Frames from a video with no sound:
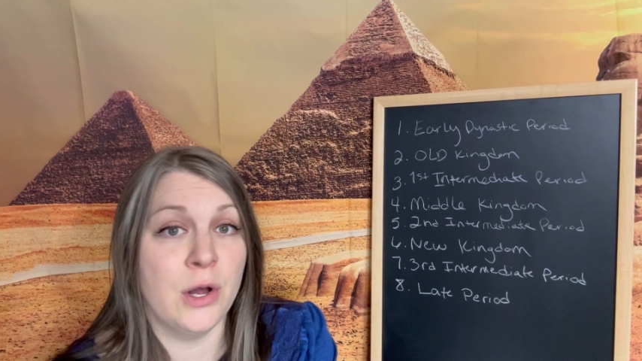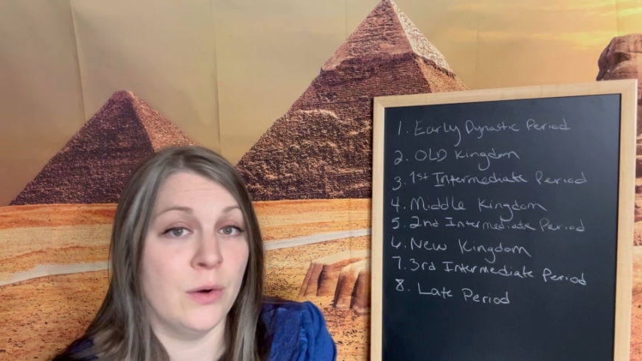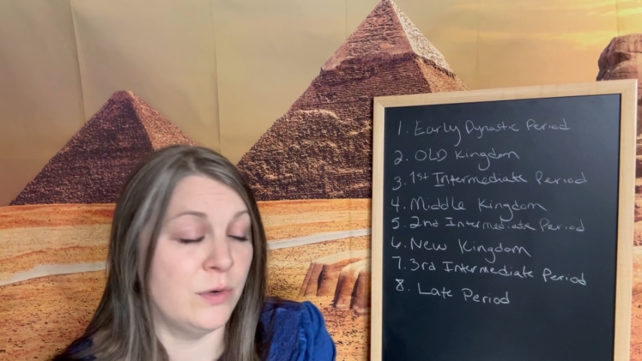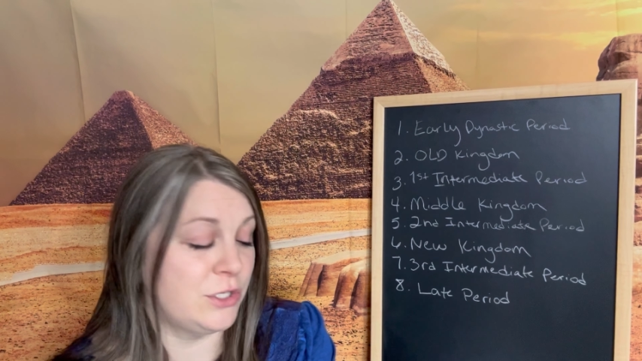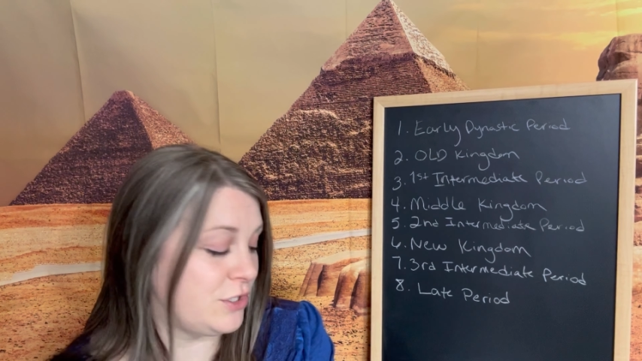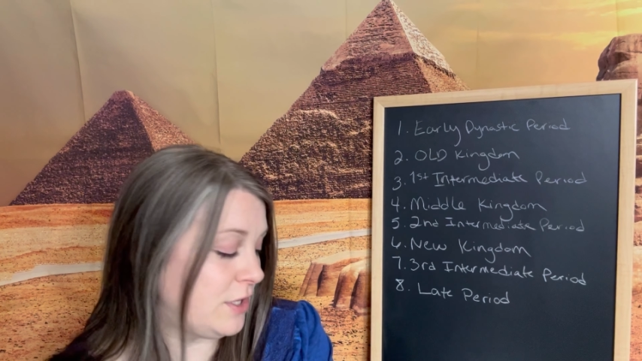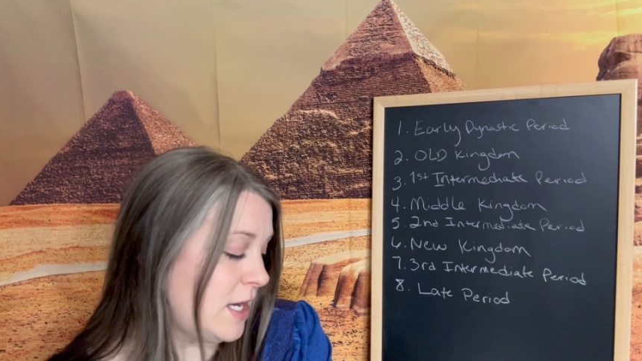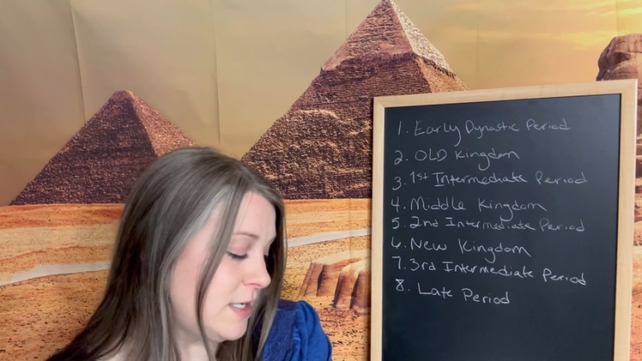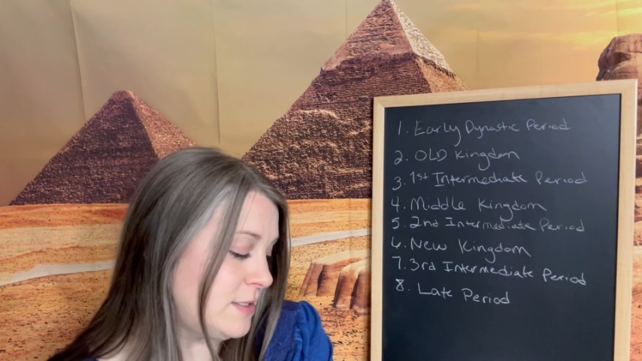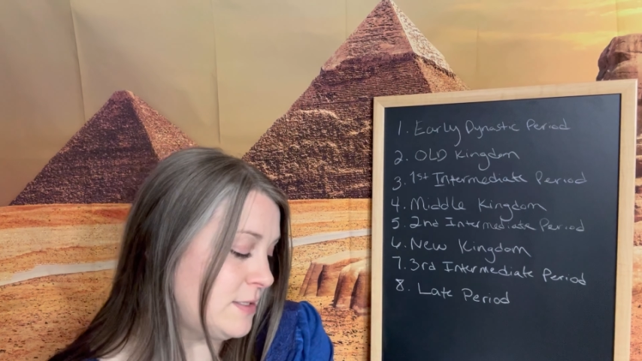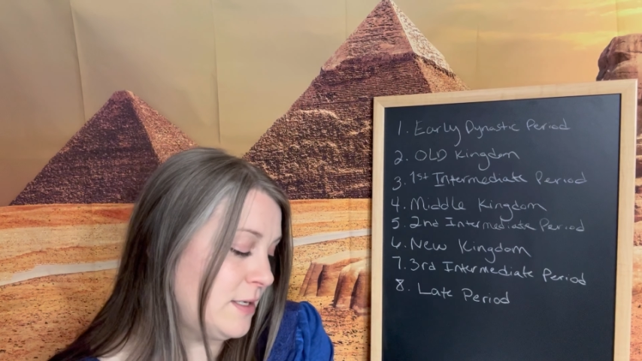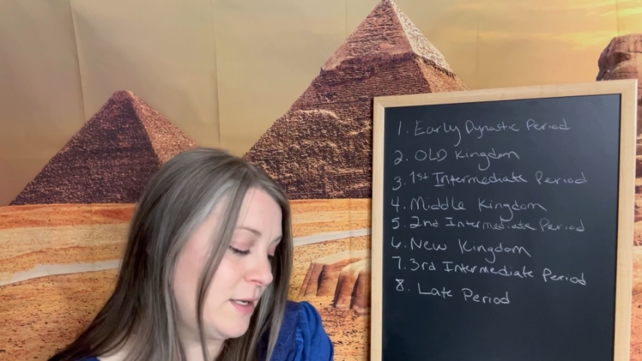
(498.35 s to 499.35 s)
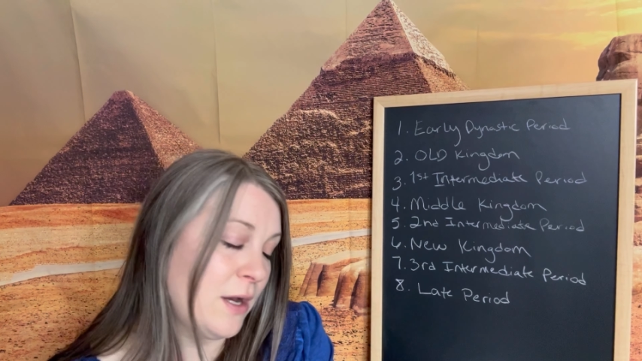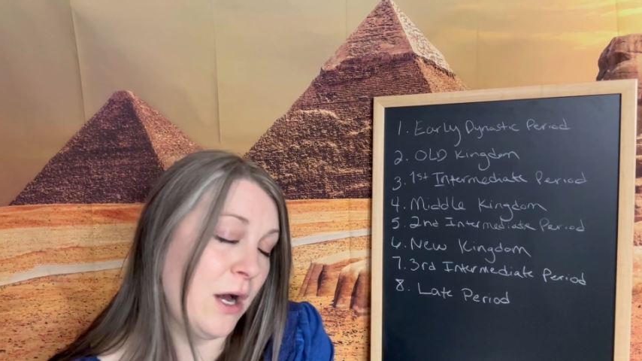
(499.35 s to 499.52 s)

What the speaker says: which lasted